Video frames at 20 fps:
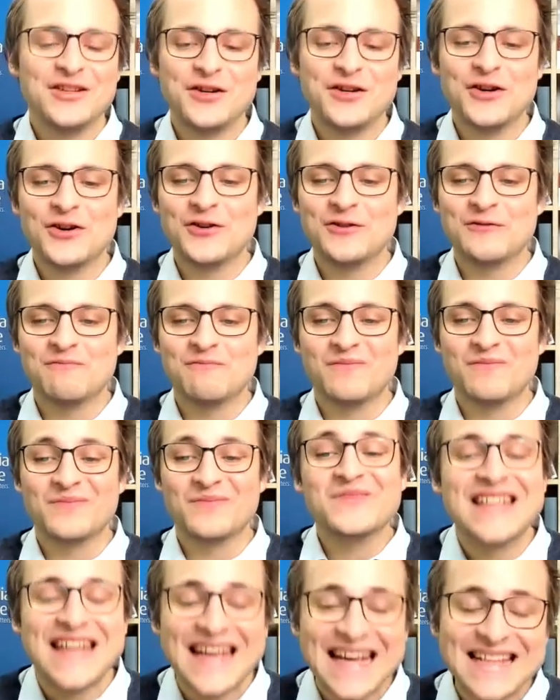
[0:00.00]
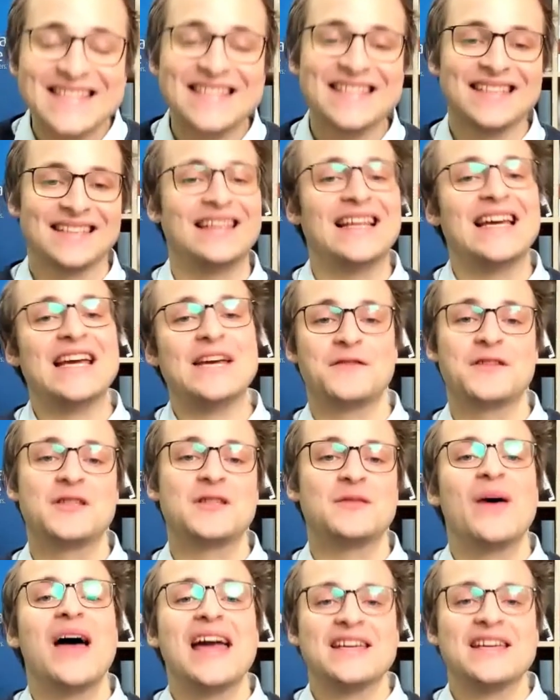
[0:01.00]
you need to leave
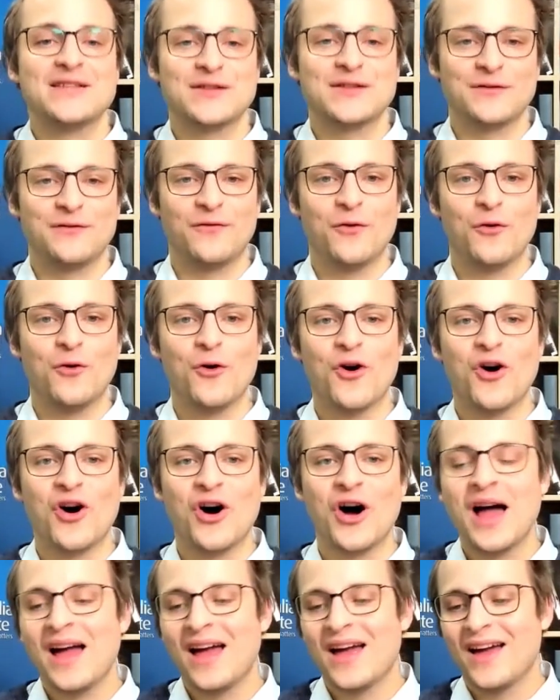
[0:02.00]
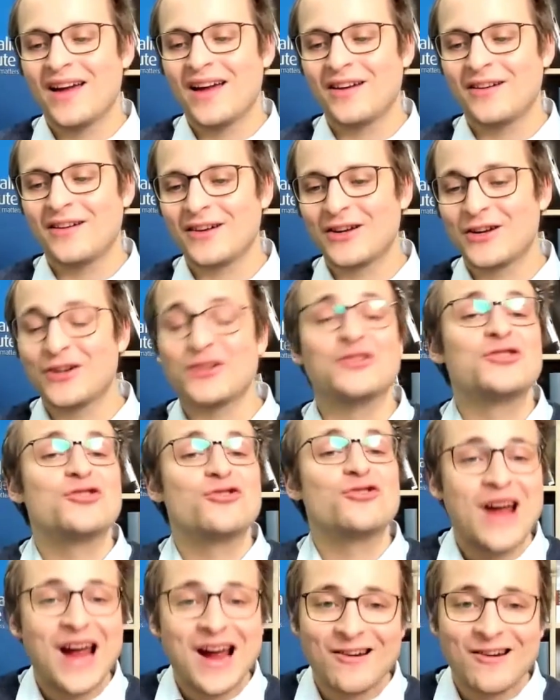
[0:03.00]
space for
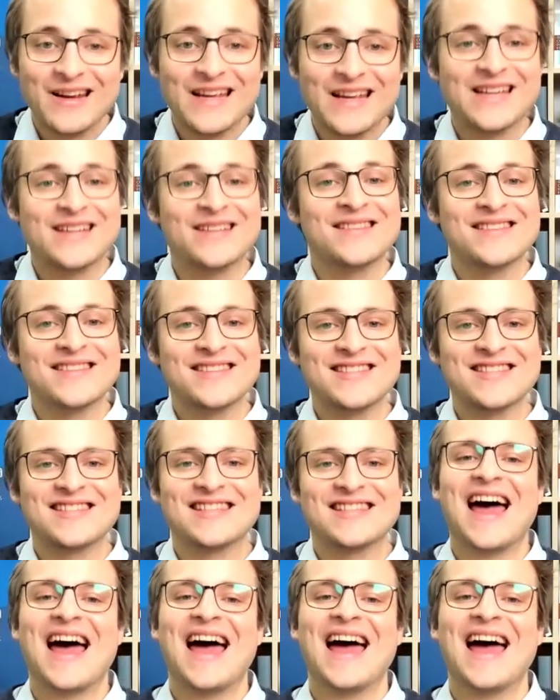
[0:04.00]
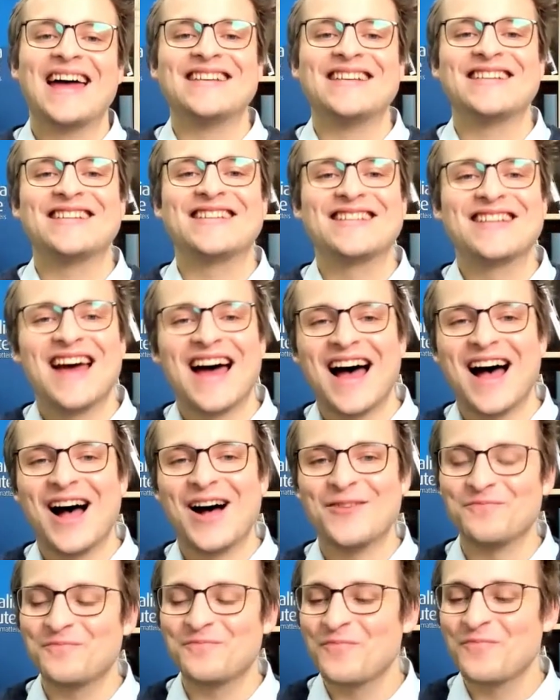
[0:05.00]
contrarians and
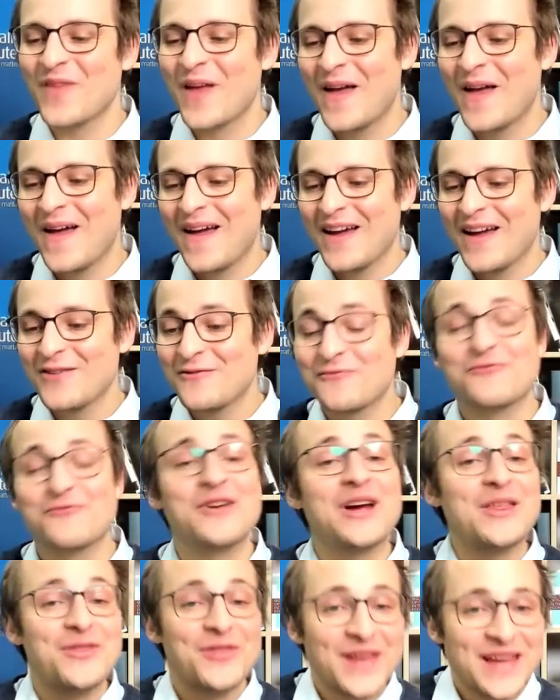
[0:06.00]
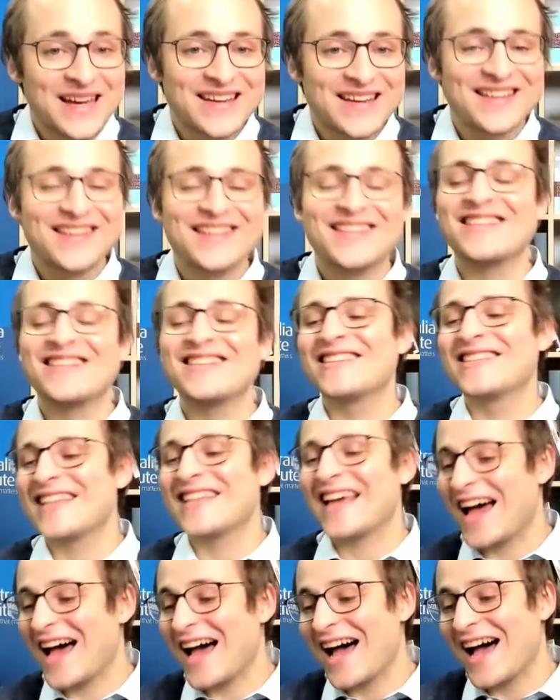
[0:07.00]
free thinkers
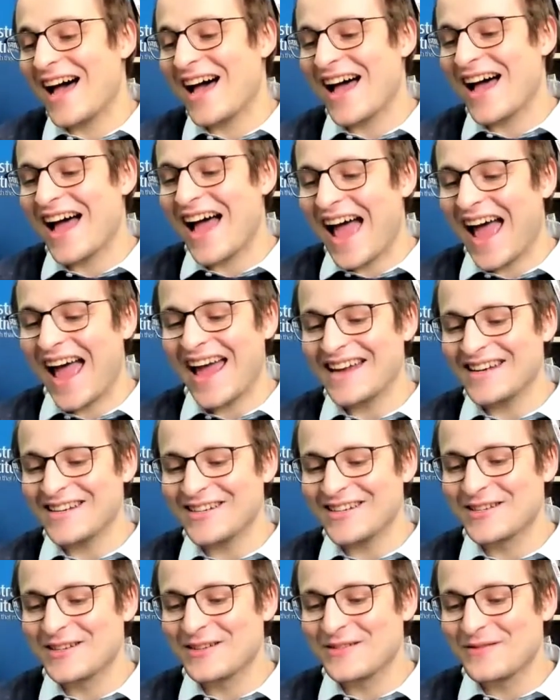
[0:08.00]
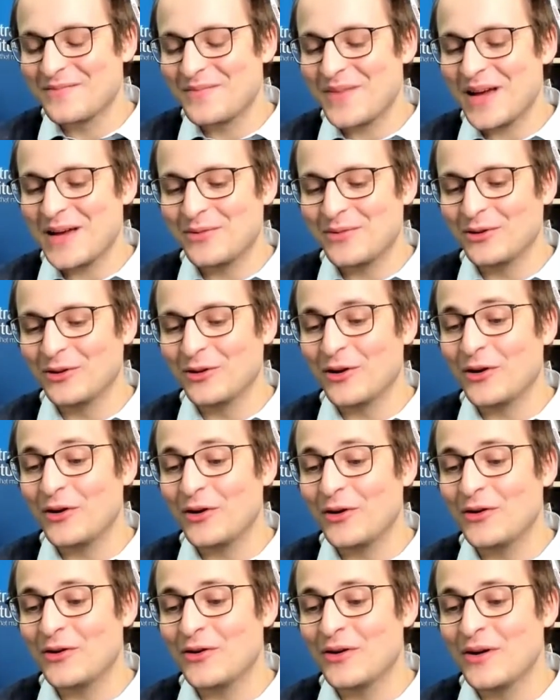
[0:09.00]
and people
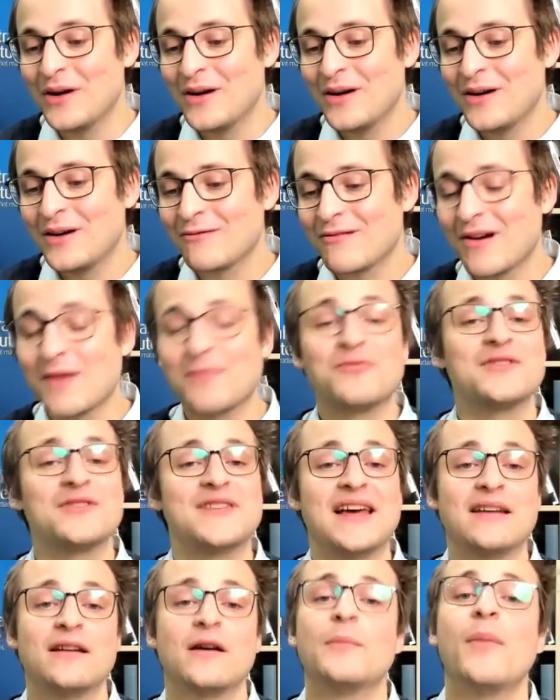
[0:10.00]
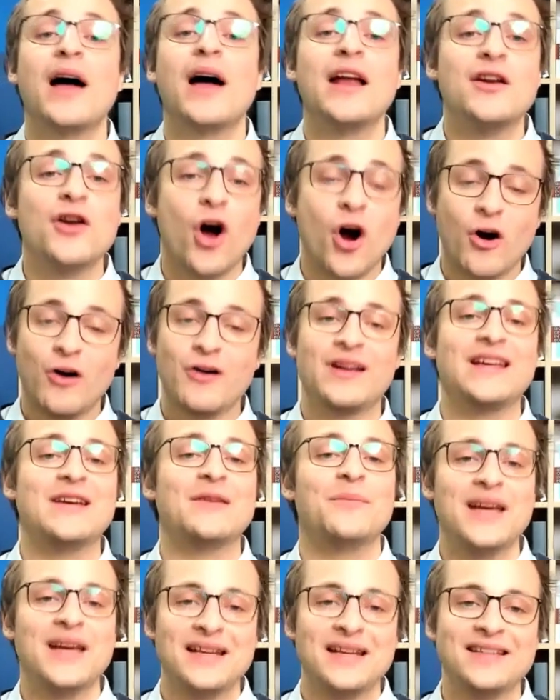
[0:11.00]
who represent a minority
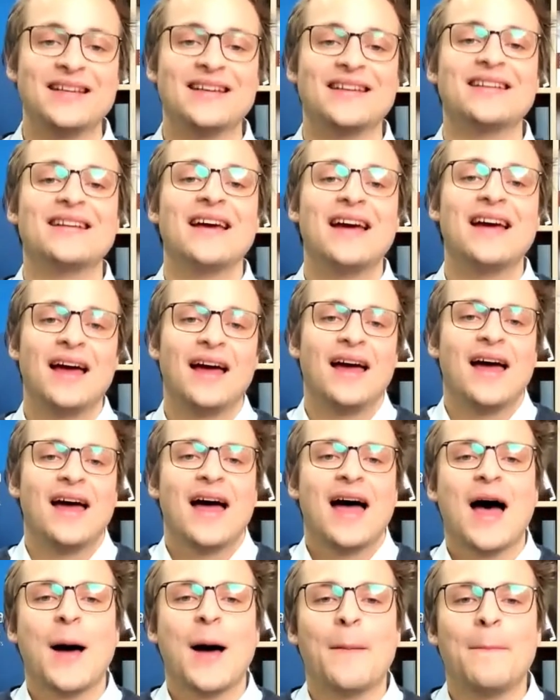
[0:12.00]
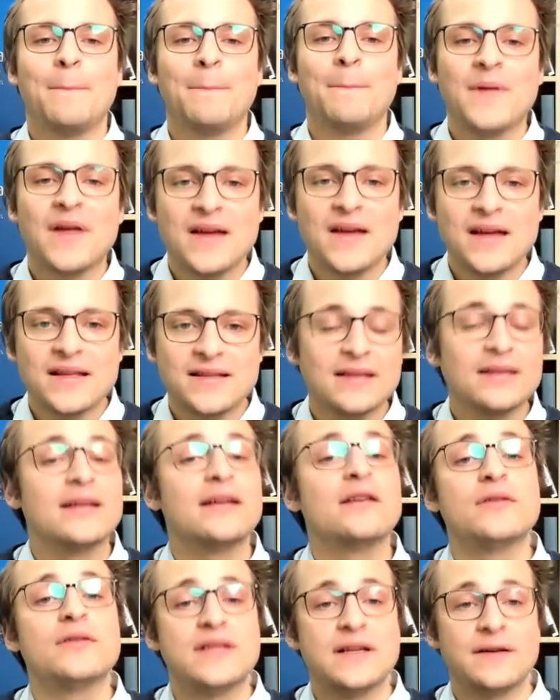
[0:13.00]
opinion. It's a
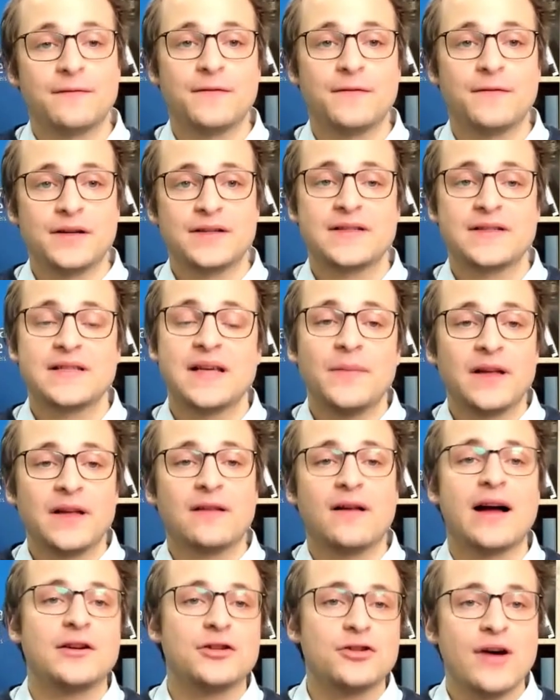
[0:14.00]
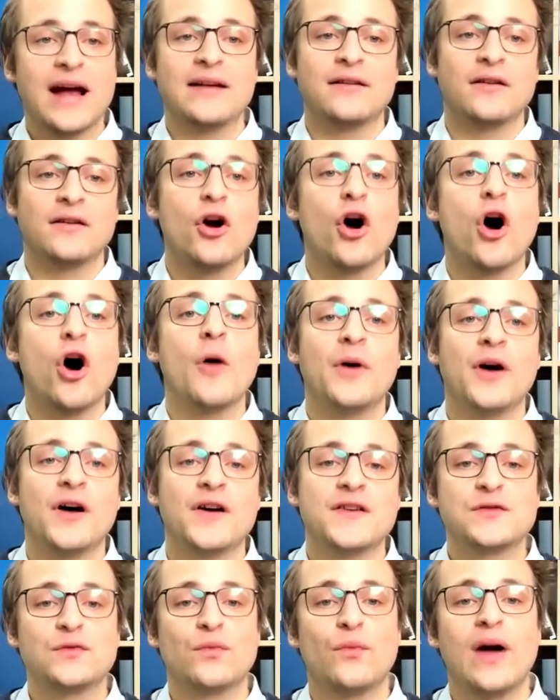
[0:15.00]
little different to something like trade and
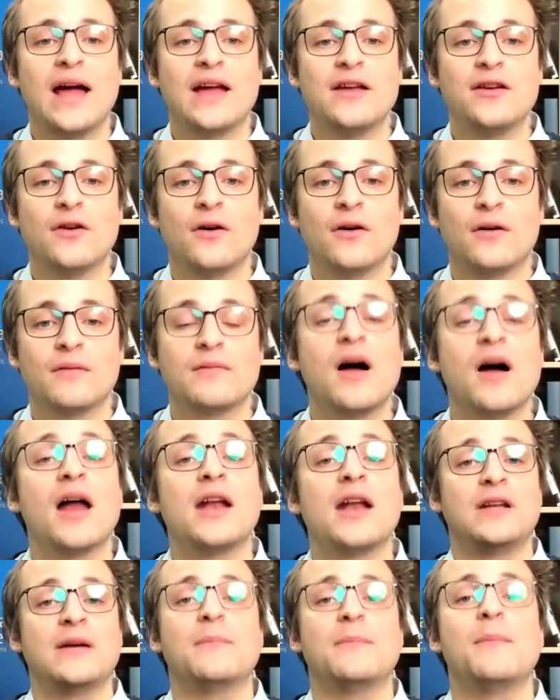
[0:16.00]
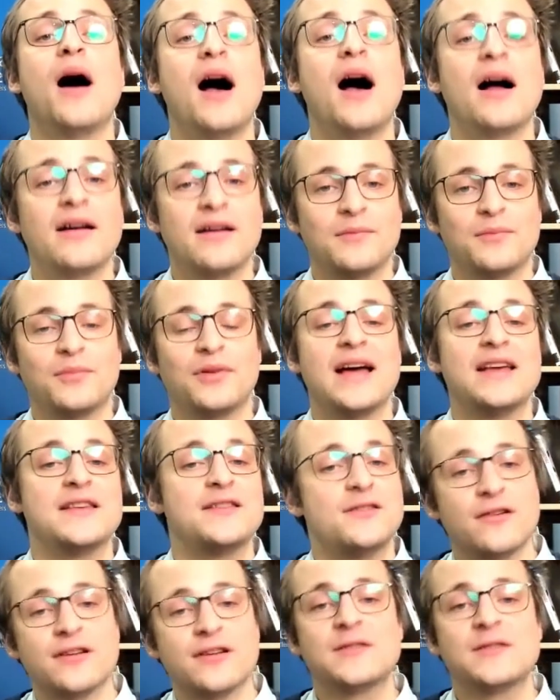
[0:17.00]
commerce, where you're kind of in a
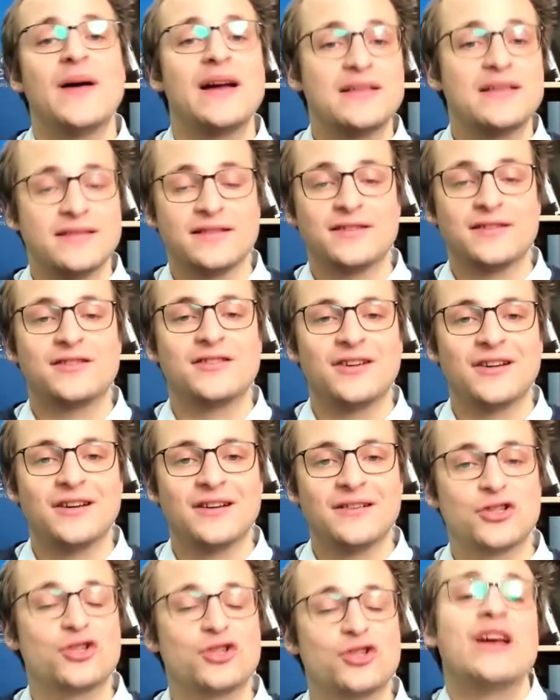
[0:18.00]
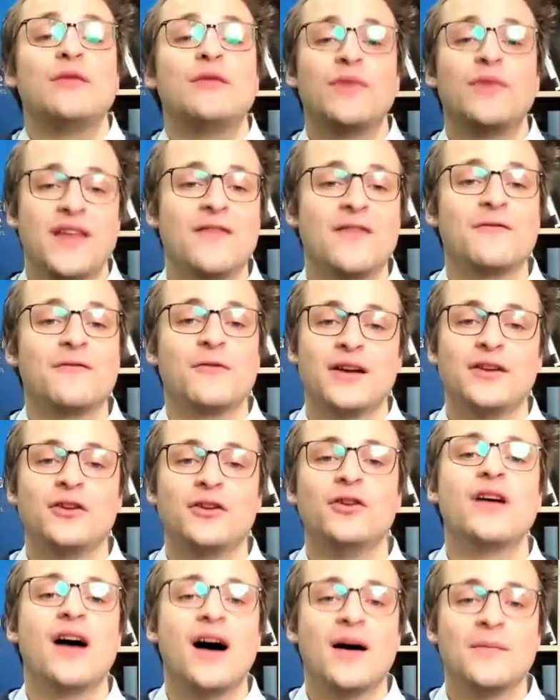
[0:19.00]
marketplace. You're expected to treat with everyone
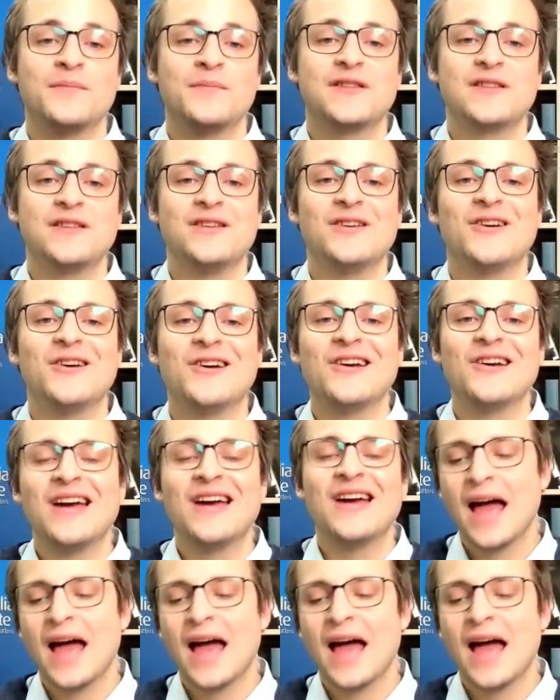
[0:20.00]
who comes to you.